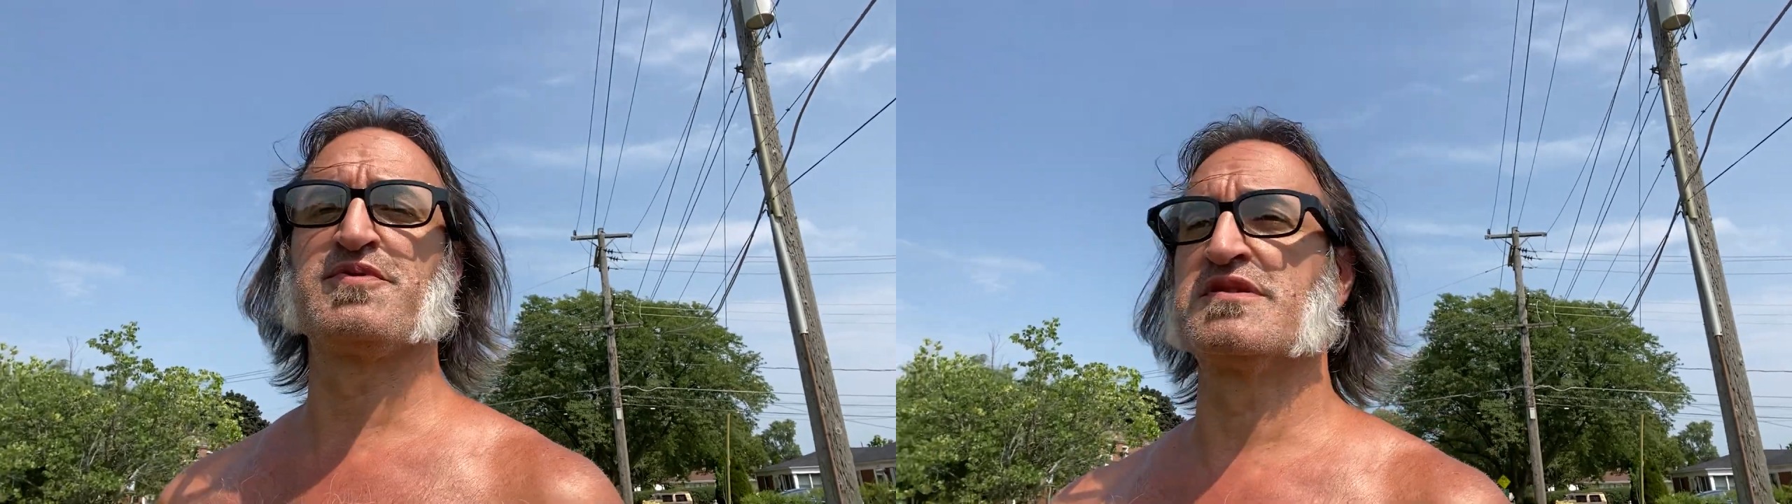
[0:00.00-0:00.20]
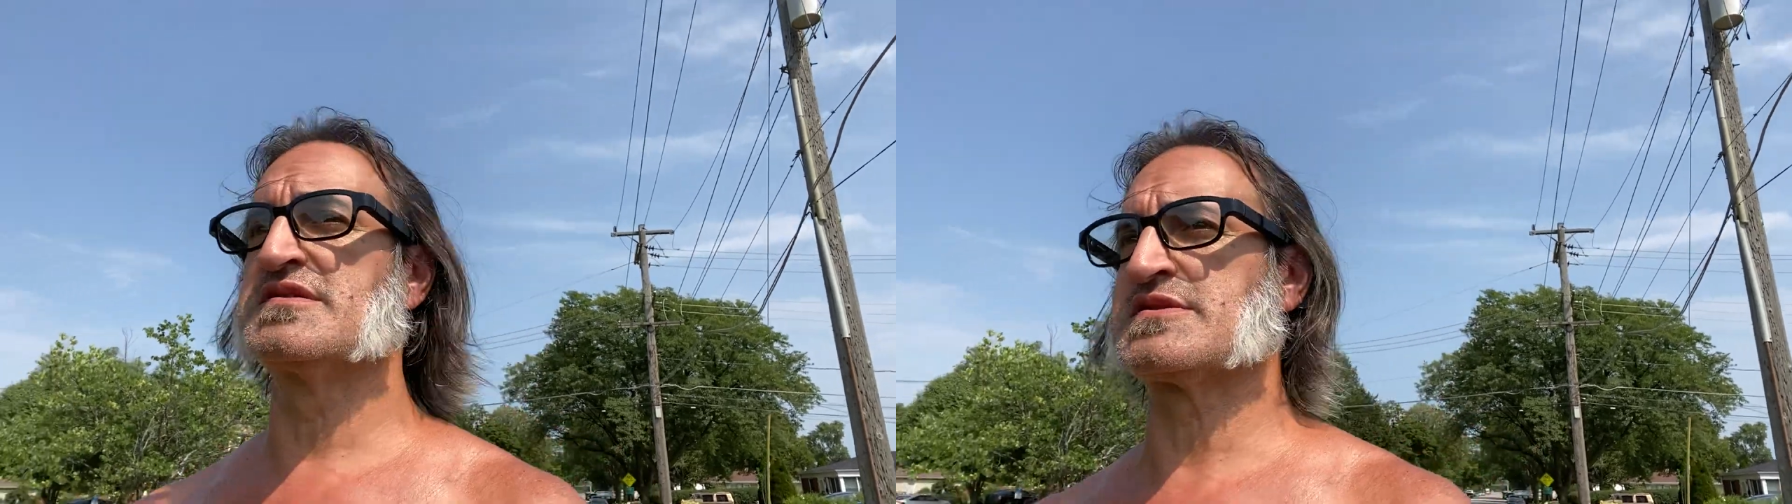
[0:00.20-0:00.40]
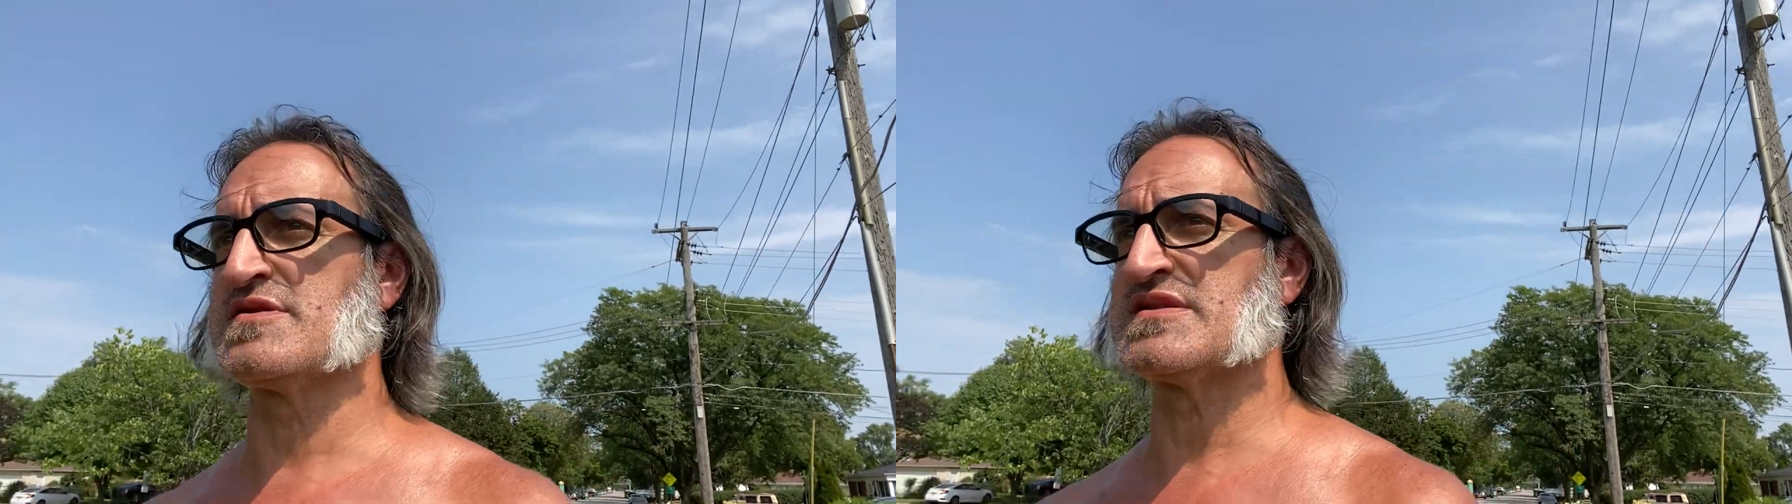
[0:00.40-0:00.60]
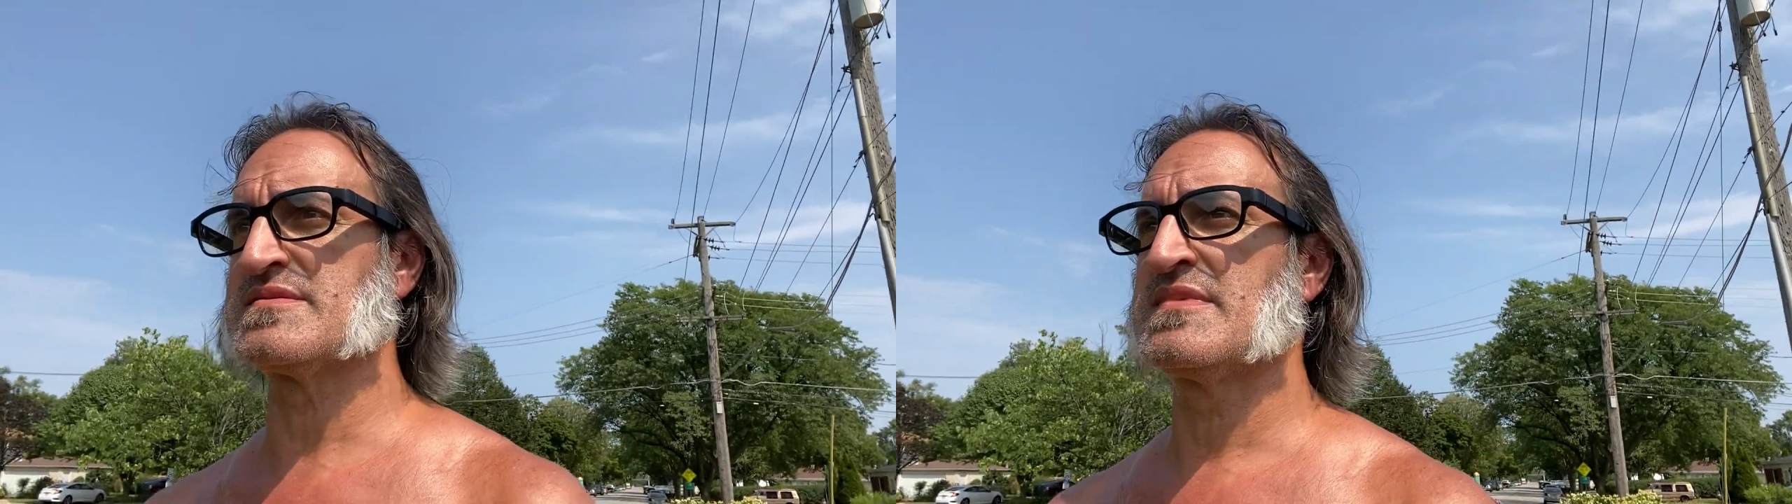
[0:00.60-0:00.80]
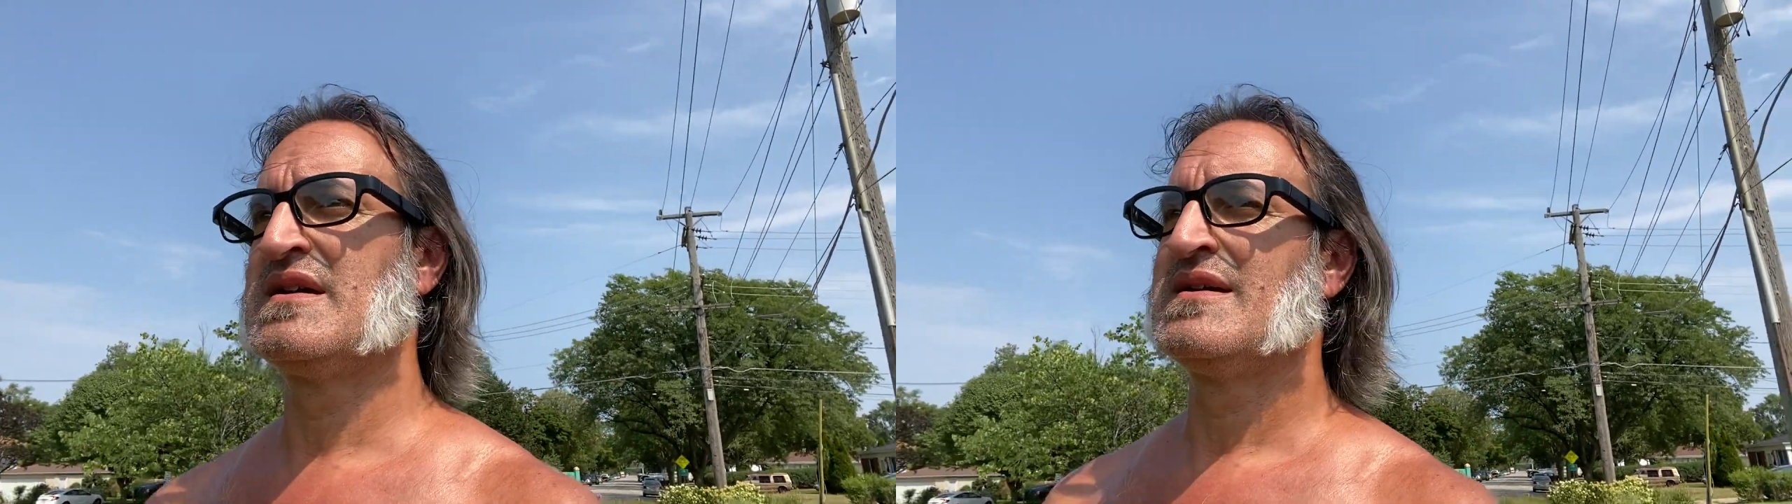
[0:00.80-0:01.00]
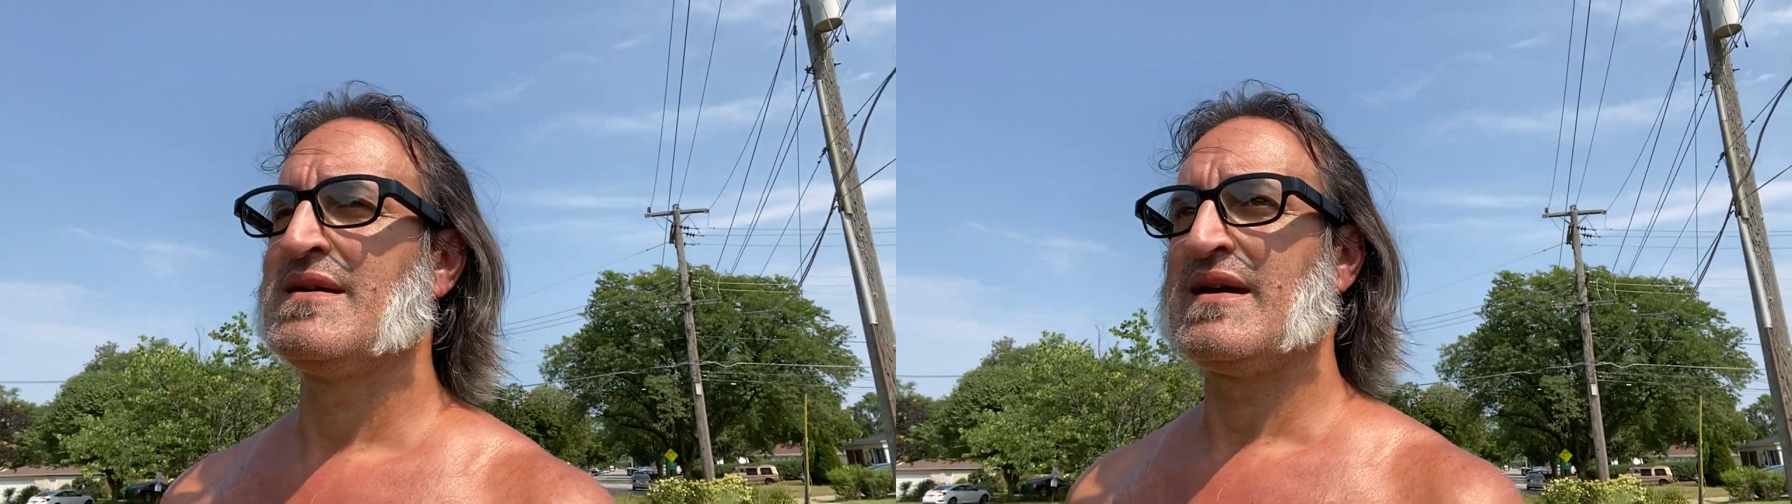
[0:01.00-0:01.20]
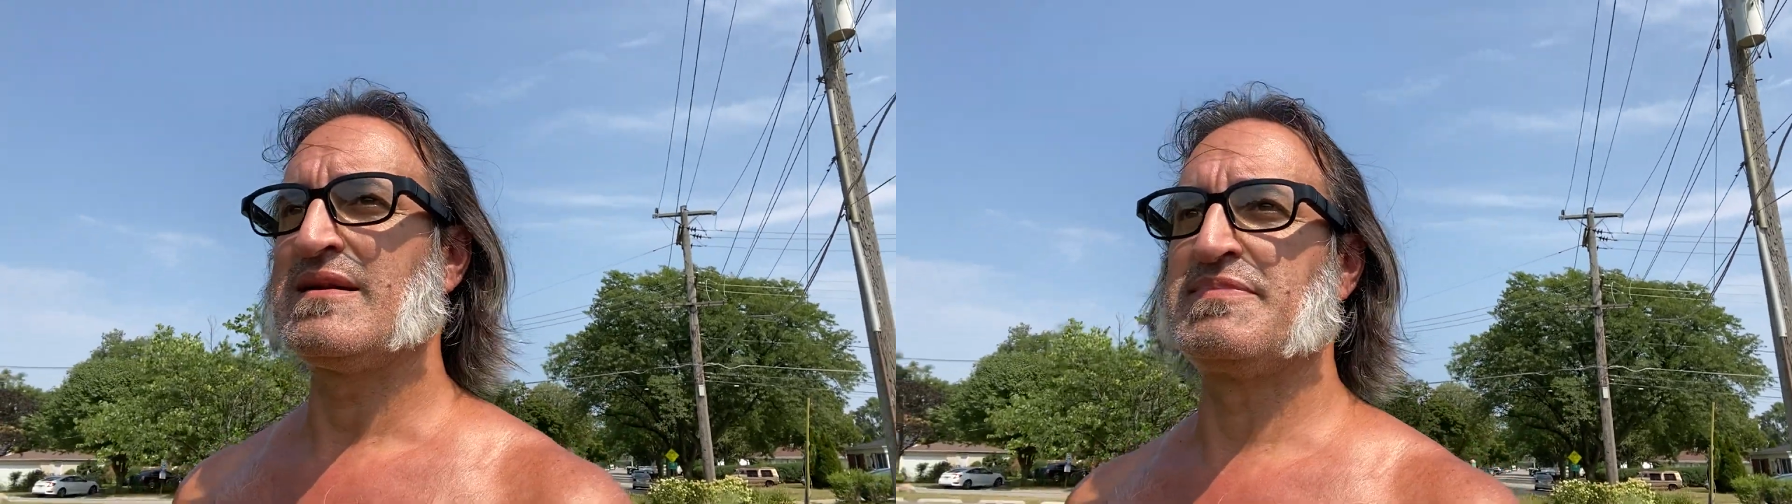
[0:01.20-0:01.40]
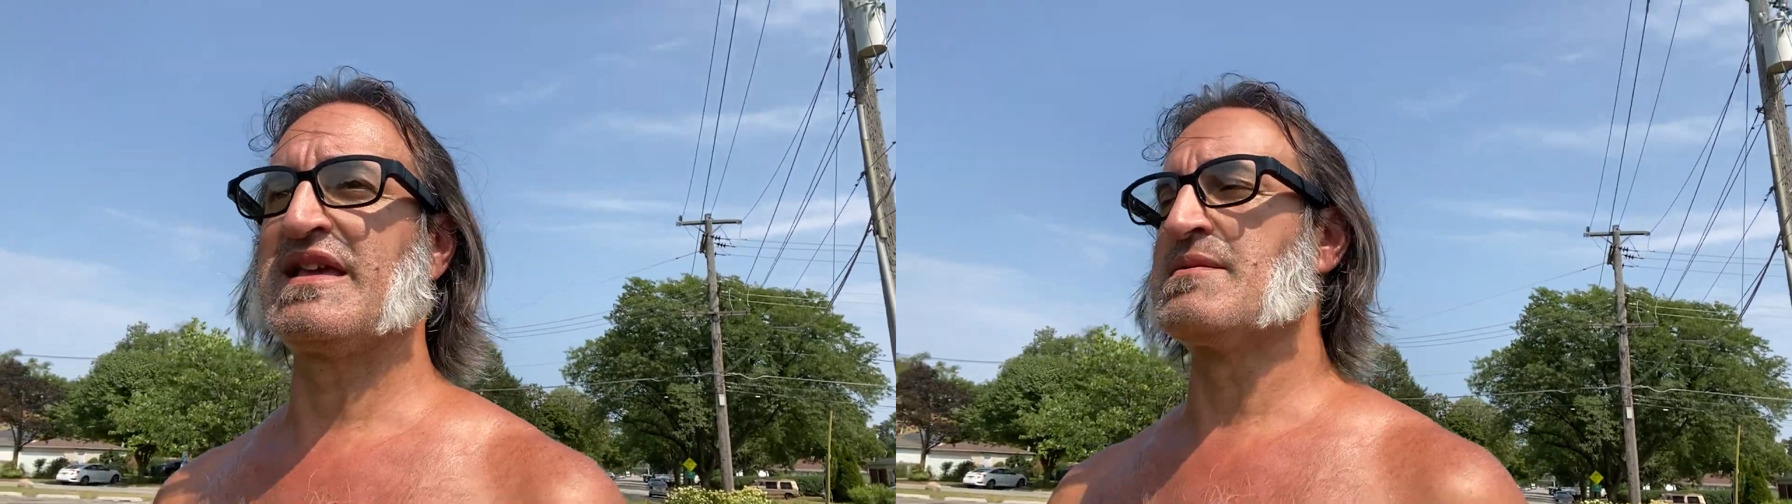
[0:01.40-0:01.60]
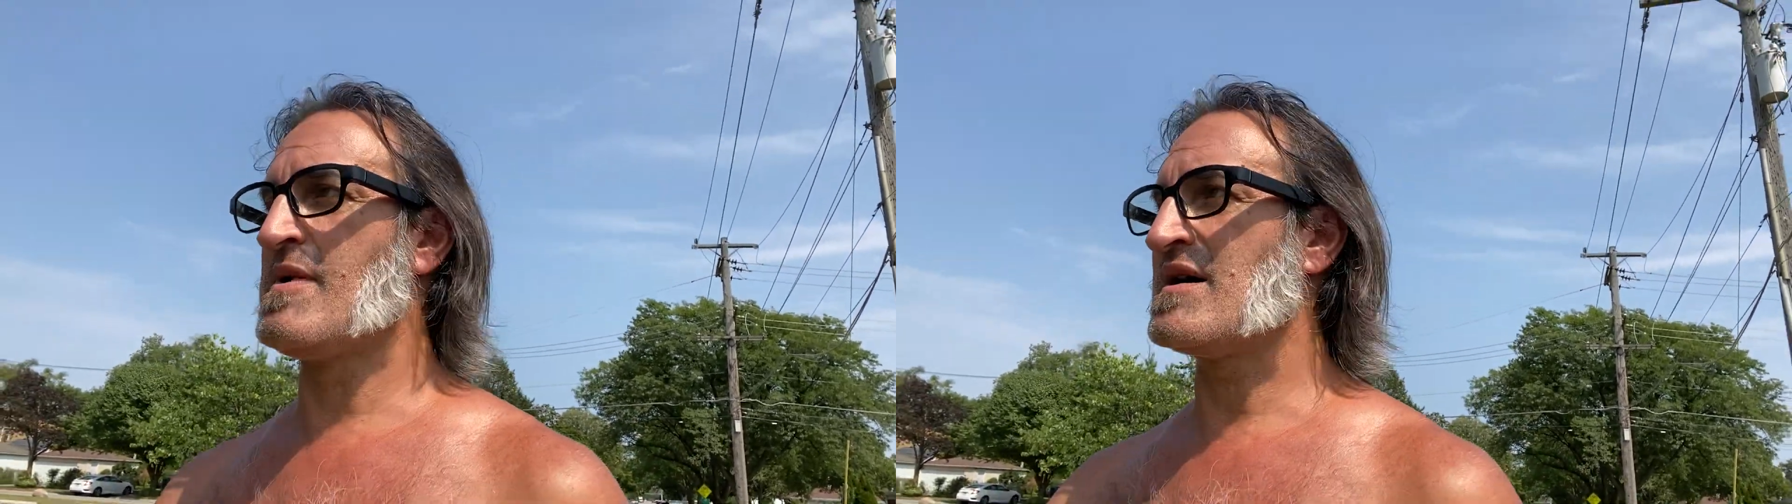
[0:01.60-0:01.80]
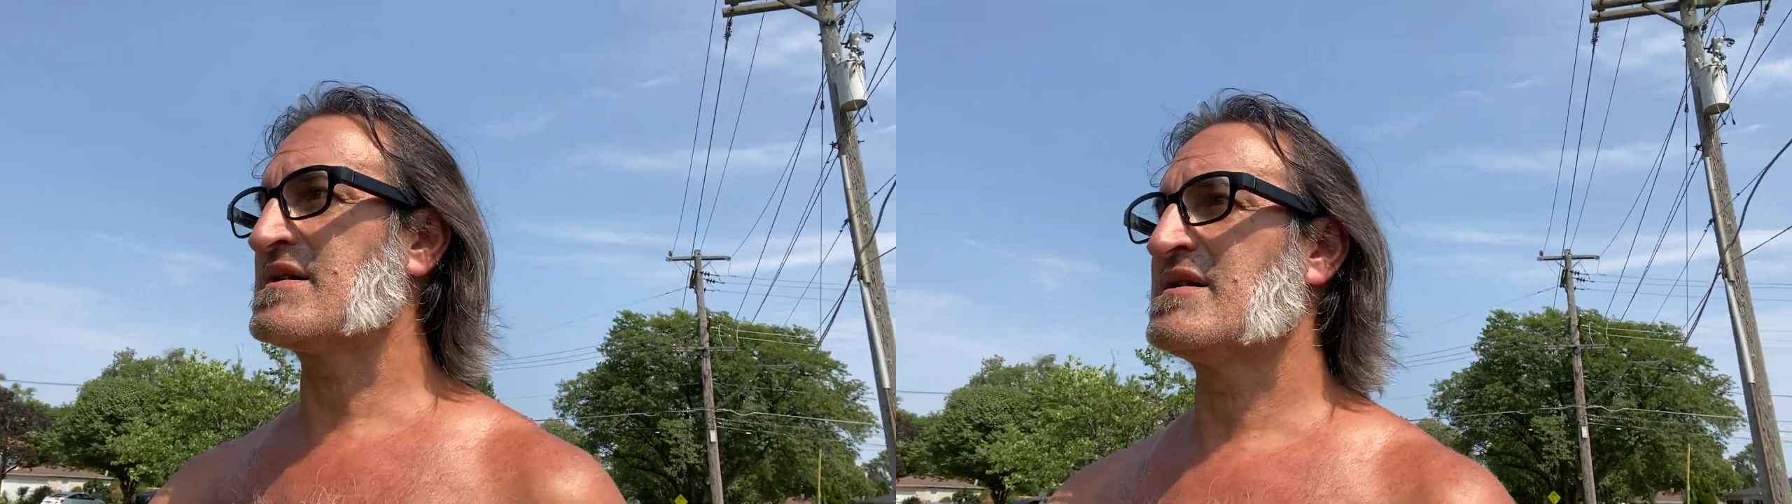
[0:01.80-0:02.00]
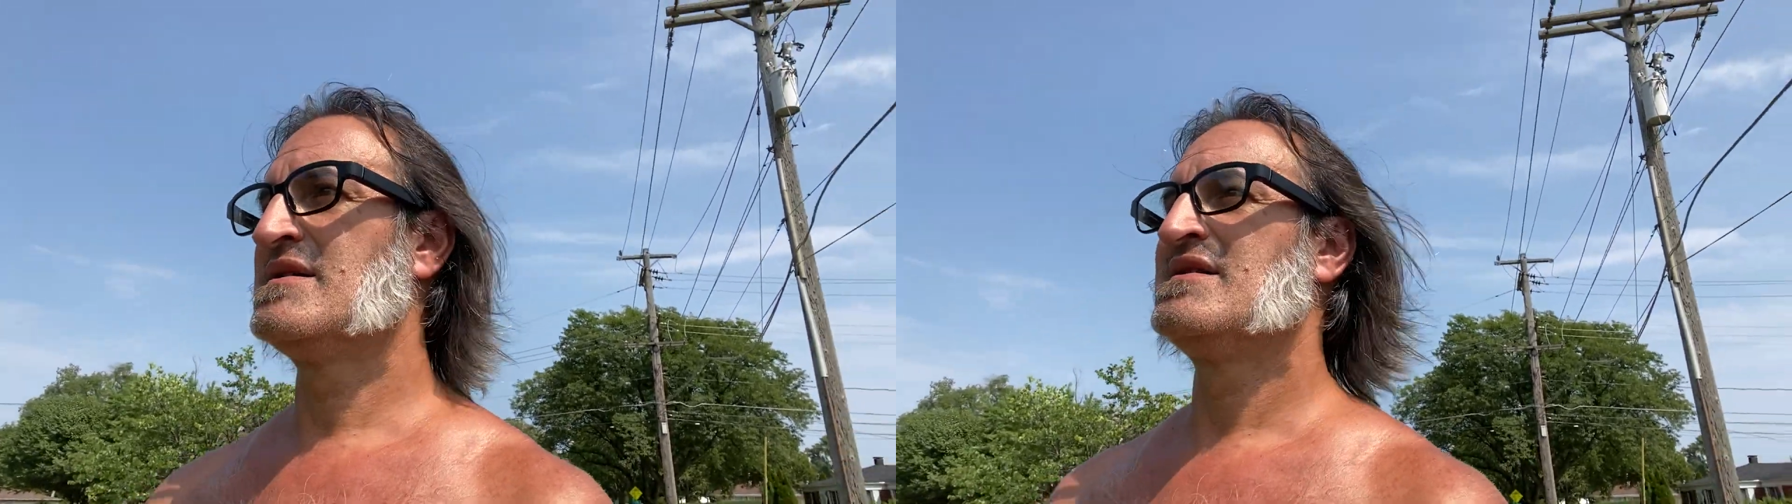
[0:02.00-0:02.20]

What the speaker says: producerism and being a monk